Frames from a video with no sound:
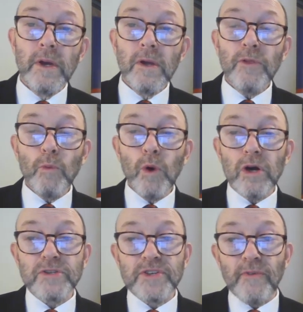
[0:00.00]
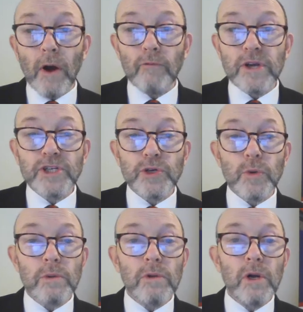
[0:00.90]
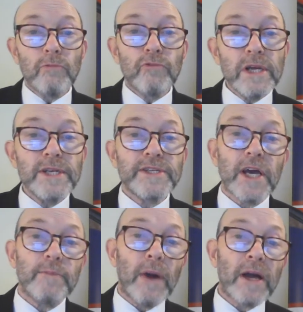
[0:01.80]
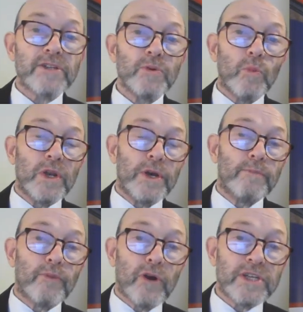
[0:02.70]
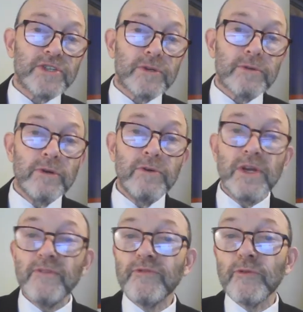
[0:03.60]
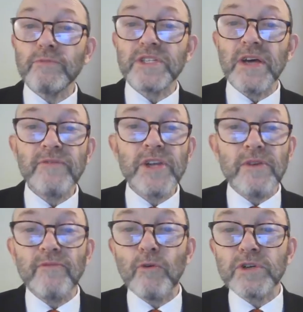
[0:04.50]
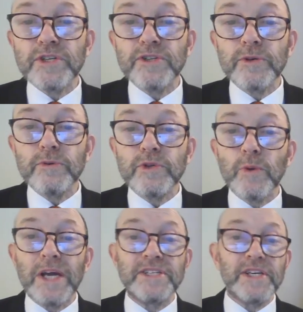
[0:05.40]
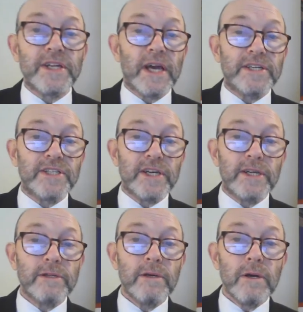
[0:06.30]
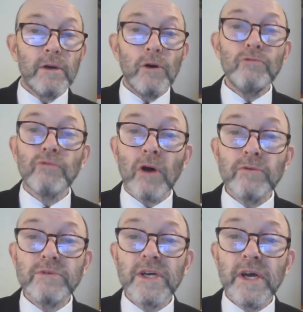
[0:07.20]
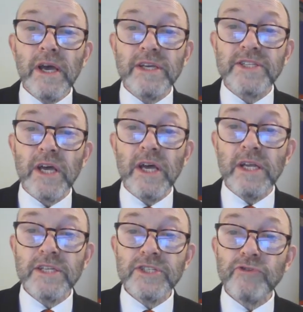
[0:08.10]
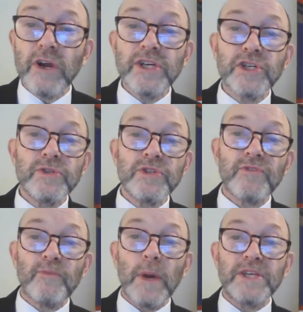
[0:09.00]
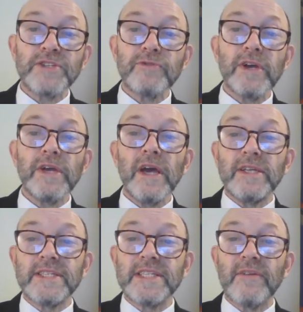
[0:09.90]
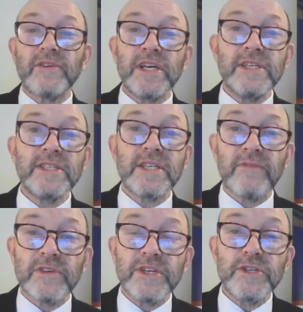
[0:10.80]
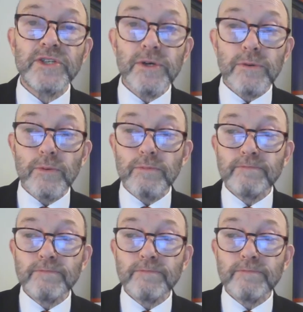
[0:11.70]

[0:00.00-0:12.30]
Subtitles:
The words of our ritual really date back to William Preston, who lived from 1742 to 1818, who wrote his Illustrations of Masonry in 1772.